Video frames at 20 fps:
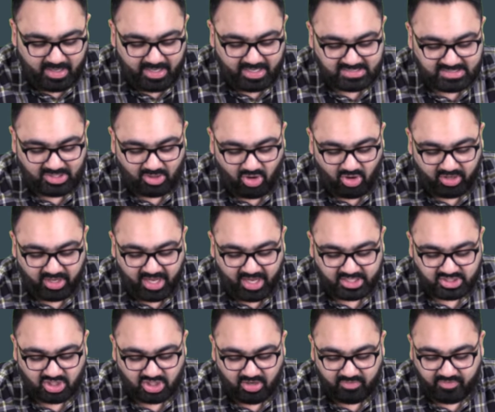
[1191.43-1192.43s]
It is an
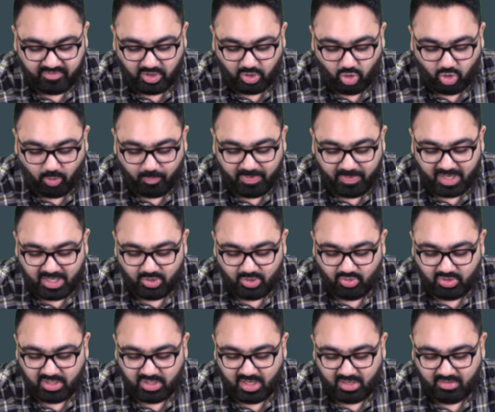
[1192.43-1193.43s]
organization of European
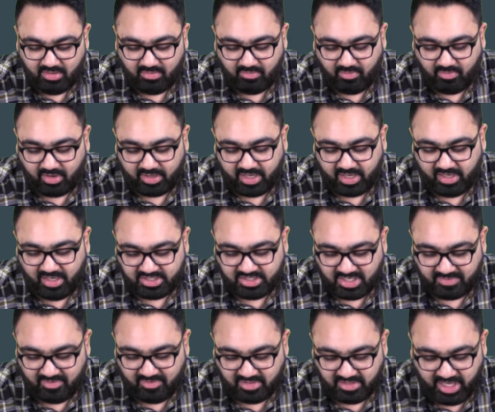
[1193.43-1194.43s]
Union working
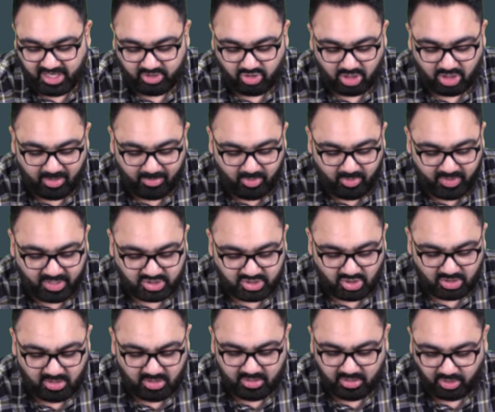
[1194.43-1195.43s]
relation with NATO,
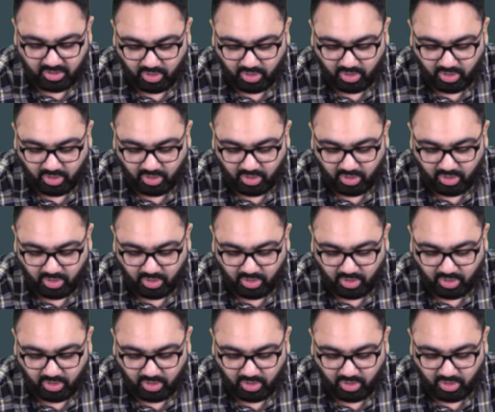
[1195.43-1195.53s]
WHO.